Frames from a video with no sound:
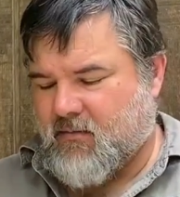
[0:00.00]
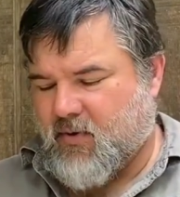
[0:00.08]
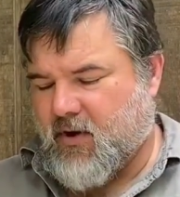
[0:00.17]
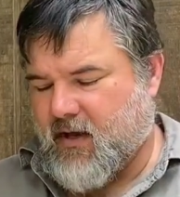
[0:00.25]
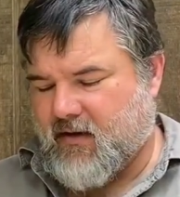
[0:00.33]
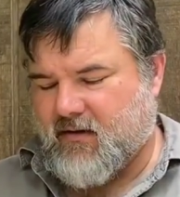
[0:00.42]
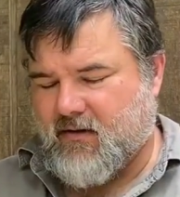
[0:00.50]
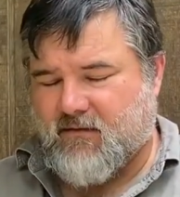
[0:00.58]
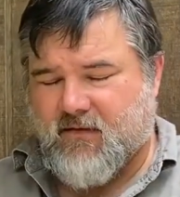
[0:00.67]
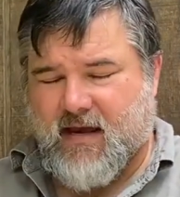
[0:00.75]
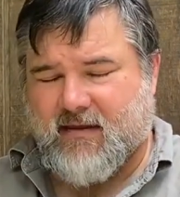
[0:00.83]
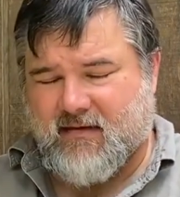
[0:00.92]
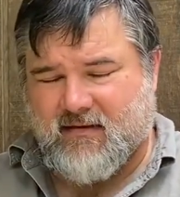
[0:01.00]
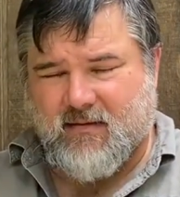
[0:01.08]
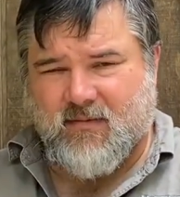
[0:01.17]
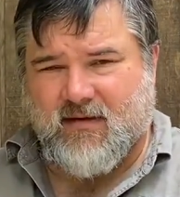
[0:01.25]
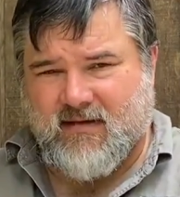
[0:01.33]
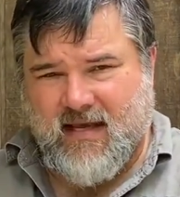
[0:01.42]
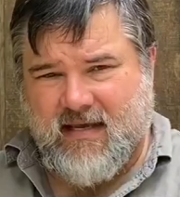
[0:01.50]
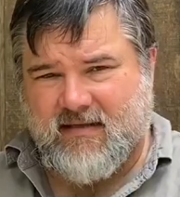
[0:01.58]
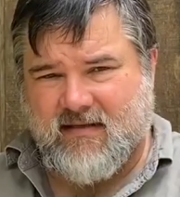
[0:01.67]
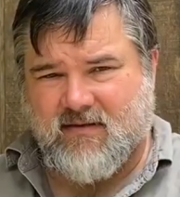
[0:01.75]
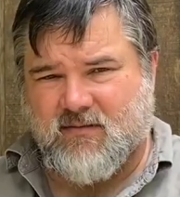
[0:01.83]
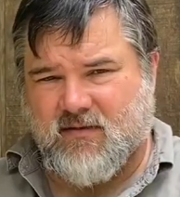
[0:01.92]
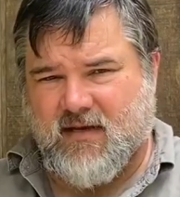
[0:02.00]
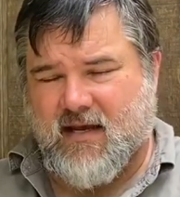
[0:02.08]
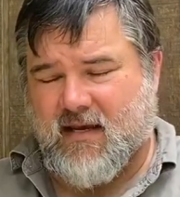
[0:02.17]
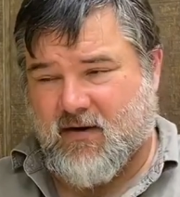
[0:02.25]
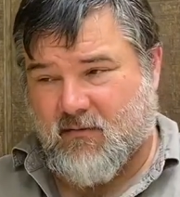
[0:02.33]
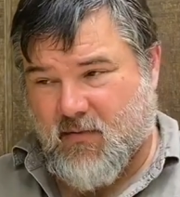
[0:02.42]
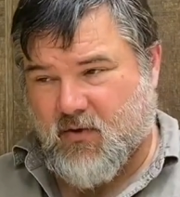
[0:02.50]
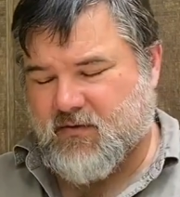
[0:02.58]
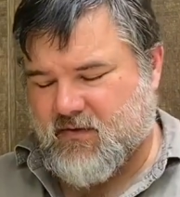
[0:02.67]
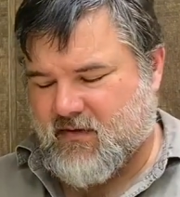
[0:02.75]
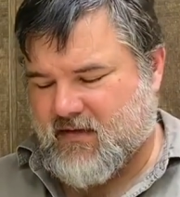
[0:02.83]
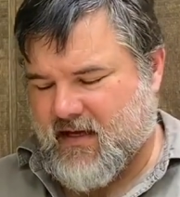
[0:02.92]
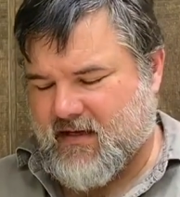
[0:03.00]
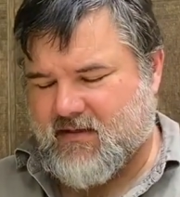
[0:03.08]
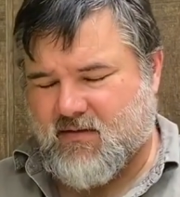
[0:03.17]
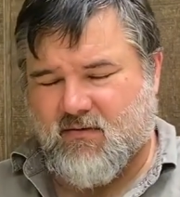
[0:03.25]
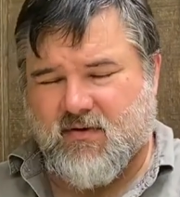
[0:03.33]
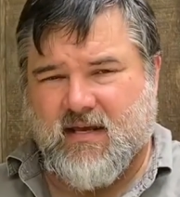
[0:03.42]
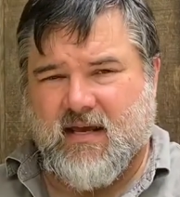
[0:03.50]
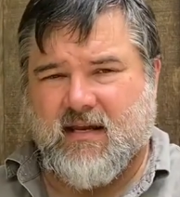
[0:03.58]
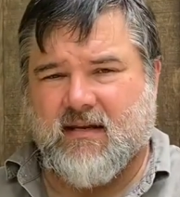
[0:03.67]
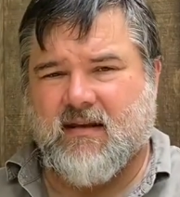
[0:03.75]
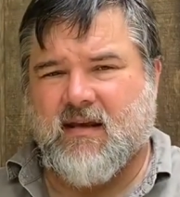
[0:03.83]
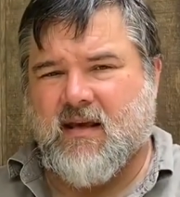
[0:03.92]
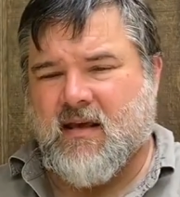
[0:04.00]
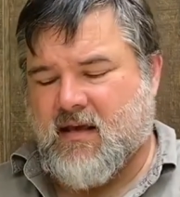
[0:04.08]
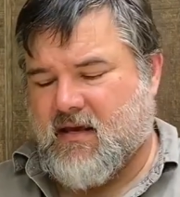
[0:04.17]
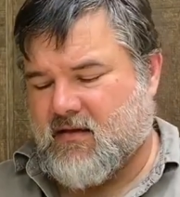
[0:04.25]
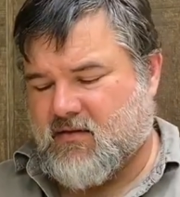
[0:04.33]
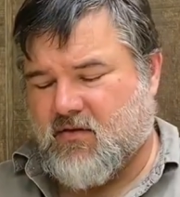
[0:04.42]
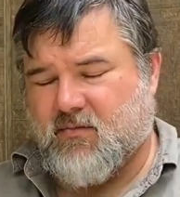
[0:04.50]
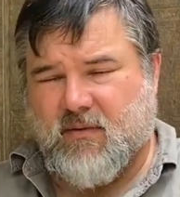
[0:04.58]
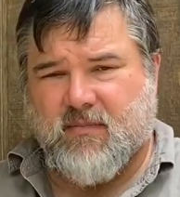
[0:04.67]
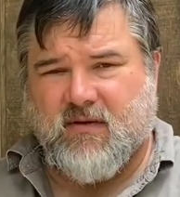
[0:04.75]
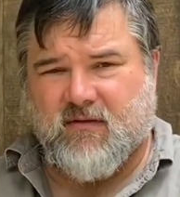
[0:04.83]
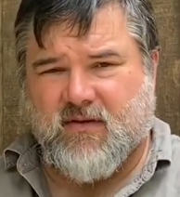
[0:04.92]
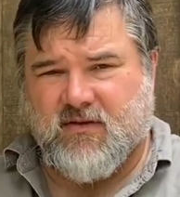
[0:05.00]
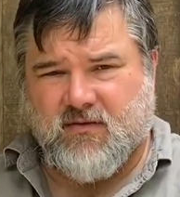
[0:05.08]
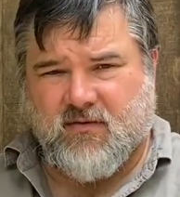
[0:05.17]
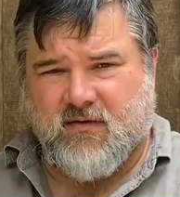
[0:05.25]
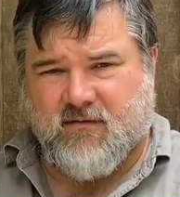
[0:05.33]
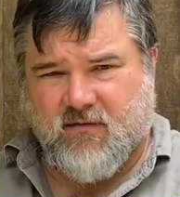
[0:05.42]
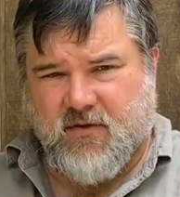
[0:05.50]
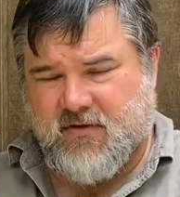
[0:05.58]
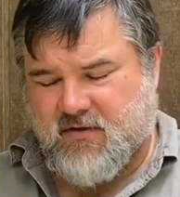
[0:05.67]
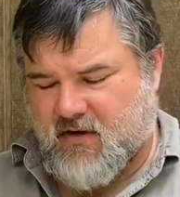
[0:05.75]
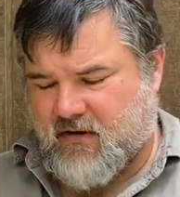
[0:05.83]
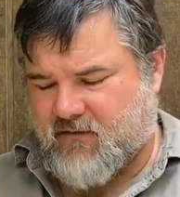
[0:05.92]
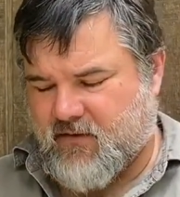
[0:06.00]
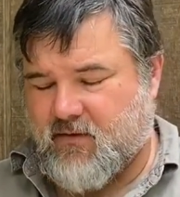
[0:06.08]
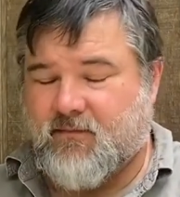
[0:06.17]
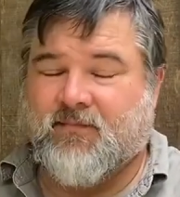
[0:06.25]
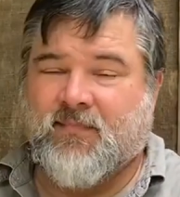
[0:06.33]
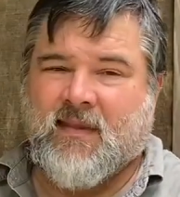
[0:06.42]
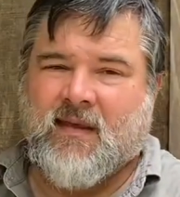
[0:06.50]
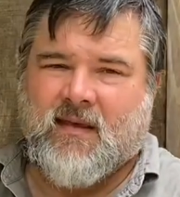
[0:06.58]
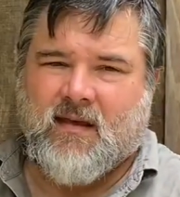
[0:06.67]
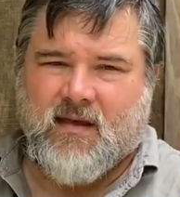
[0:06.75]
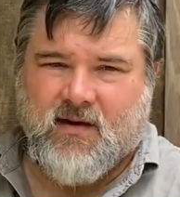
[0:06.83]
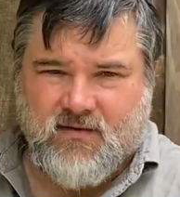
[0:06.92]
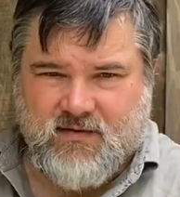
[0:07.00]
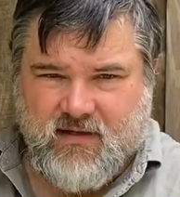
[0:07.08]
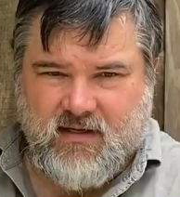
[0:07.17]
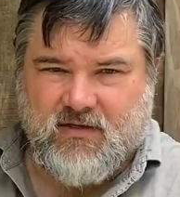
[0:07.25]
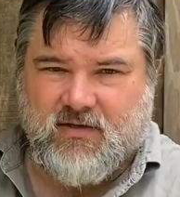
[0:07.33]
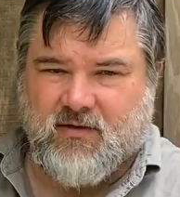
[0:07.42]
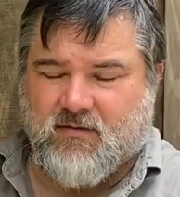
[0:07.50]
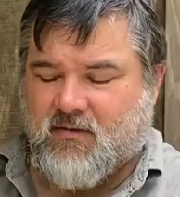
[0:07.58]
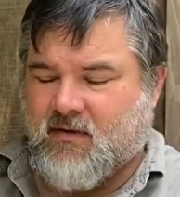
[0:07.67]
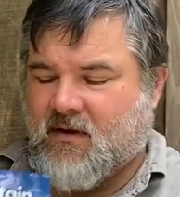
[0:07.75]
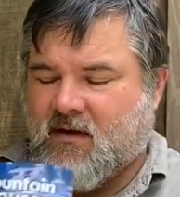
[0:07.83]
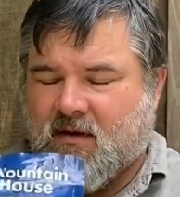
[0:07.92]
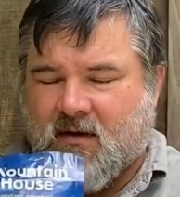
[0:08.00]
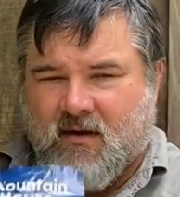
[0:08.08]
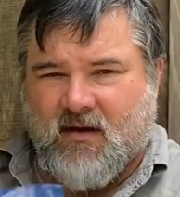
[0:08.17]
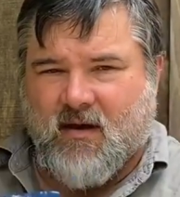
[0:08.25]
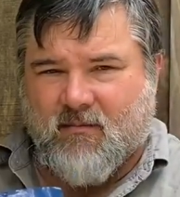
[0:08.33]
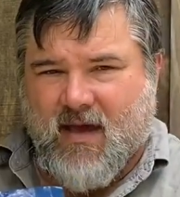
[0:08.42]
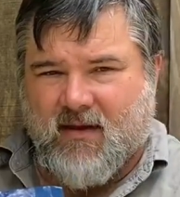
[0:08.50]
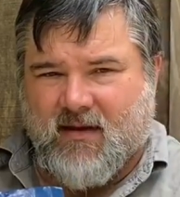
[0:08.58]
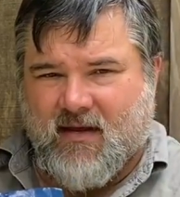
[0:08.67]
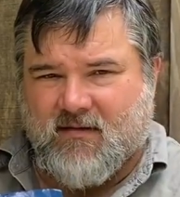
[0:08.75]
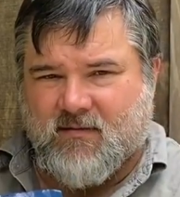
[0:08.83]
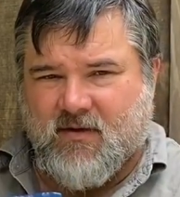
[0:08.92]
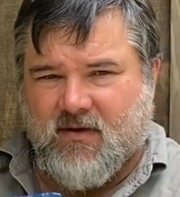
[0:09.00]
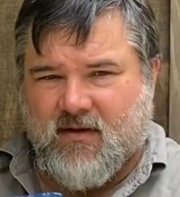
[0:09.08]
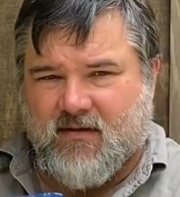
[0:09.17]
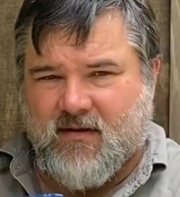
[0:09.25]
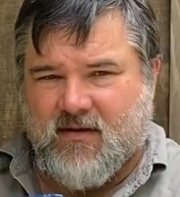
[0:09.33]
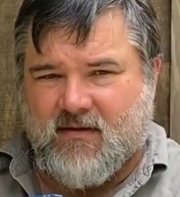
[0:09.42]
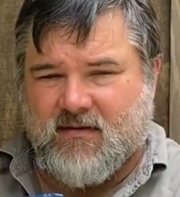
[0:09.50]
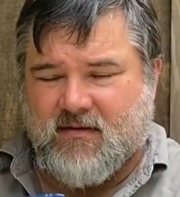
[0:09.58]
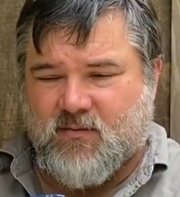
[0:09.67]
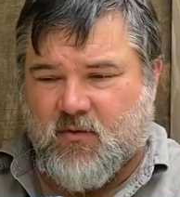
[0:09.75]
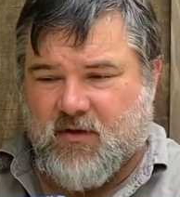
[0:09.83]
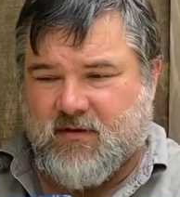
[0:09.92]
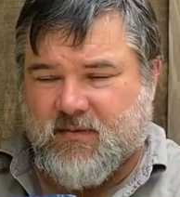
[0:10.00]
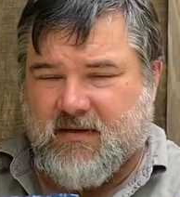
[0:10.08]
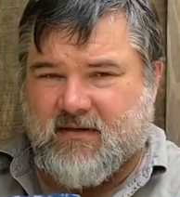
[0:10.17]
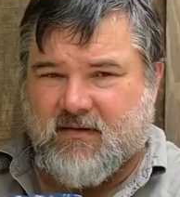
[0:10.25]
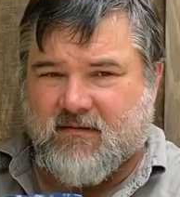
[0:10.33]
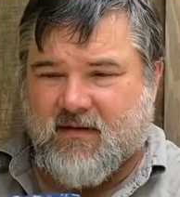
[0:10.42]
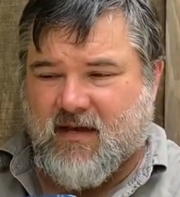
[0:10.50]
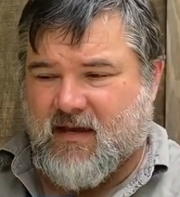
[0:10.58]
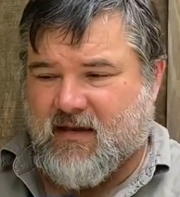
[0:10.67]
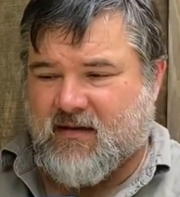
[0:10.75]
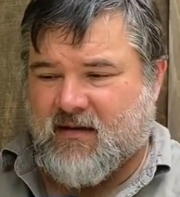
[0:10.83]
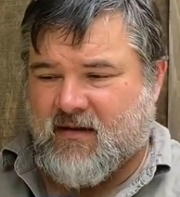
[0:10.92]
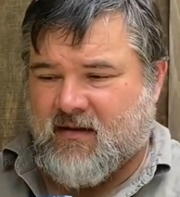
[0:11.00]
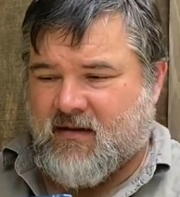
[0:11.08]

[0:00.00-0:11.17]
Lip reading: But the fact that some of the taste is retained, or most of the taste is retained, is going to be beneficial in a freeze-dried food. Here's the issue. A Mountain House meal like this is more expensive than